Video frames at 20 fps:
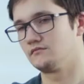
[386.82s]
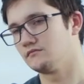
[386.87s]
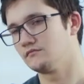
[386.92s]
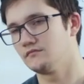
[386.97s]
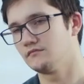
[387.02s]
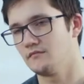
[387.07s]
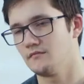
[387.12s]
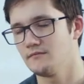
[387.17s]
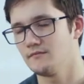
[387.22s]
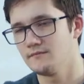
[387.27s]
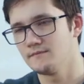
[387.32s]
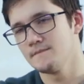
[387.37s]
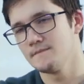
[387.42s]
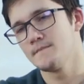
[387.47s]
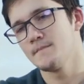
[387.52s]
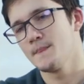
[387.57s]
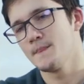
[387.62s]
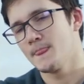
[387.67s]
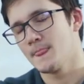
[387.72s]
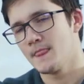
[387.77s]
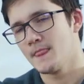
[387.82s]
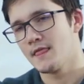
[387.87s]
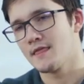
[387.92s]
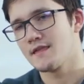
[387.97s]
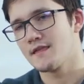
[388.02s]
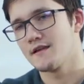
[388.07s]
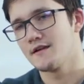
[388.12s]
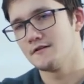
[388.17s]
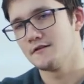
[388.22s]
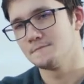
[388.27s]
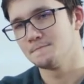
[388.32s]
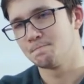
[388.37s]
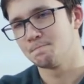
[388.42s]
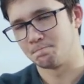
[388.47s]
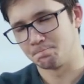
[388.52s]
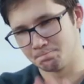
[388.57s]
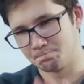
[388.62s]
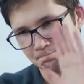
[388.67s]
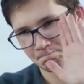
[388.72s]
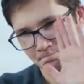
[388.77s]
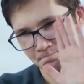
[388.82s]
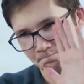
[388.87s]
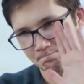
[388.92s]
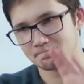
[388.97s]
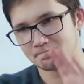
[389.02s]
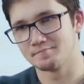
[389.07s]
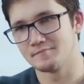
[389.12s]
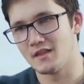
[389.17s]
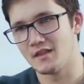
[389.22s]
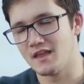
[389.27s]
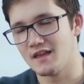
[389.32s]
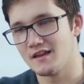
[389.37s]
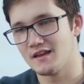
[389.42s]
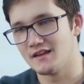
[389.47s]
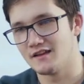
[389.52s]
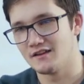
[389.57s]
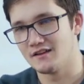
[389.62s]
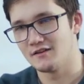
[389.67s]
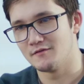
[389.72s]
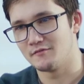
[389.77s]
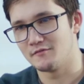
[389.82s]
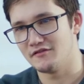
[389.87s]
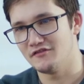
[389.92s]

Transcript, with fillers: a short lesson, which I recommend to make it short,